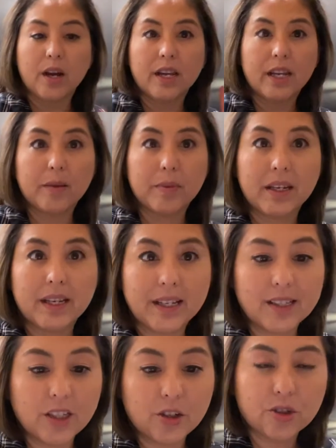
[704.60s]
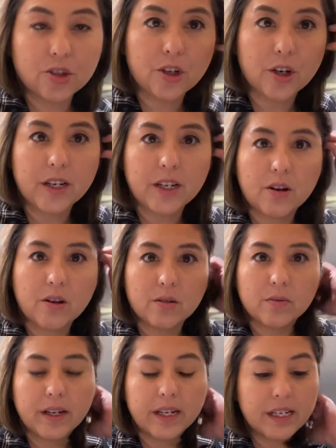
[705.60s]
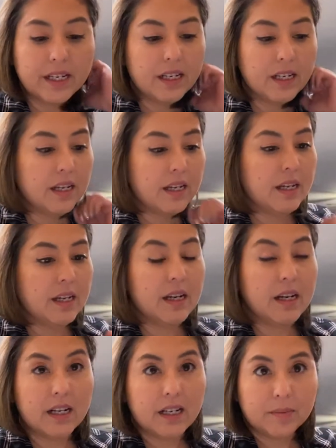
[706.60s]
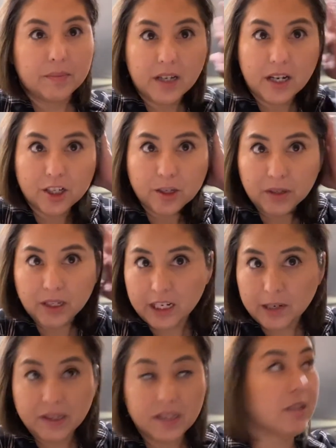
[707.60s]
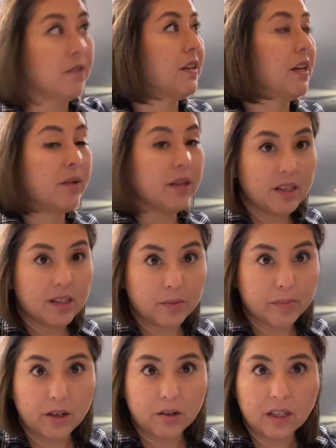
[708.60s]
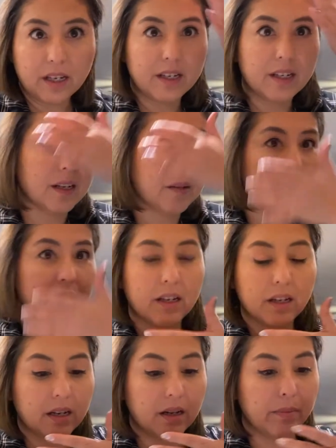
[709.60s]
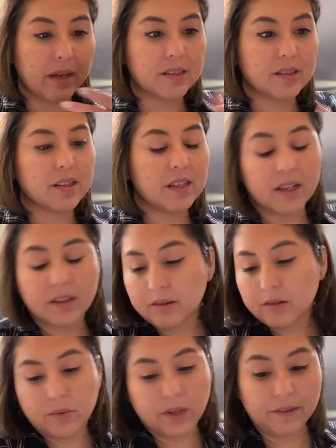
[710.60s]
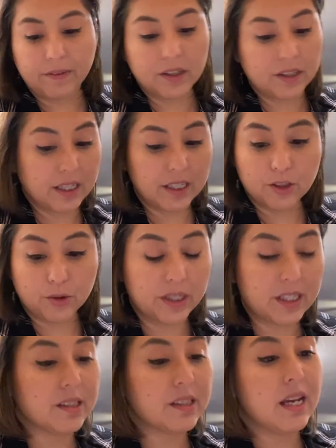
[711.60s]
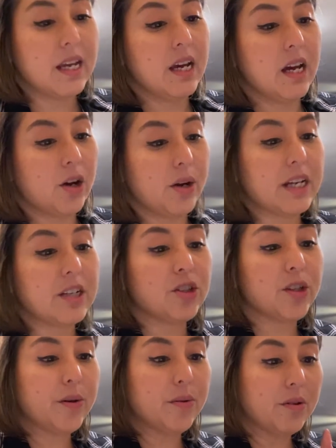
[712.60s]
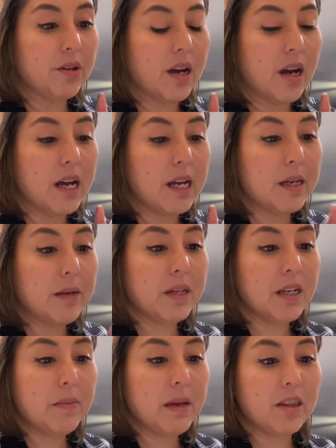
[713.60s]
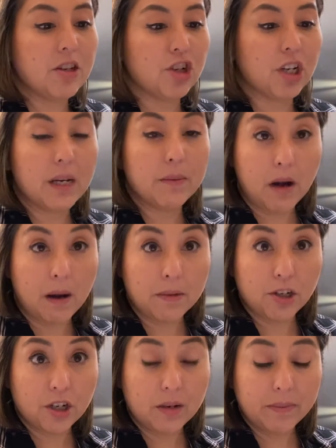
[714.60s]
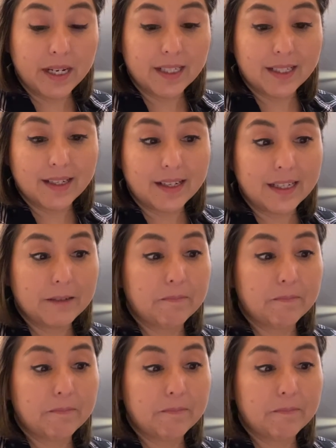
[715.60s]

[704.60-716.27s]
am going to get dinner started already. Gosh, I'm looking at myself now in this better light, and I'm like a mess. Whatever, it is what it is. Okay, so I am going to make the chicken Parmesan bake tonight.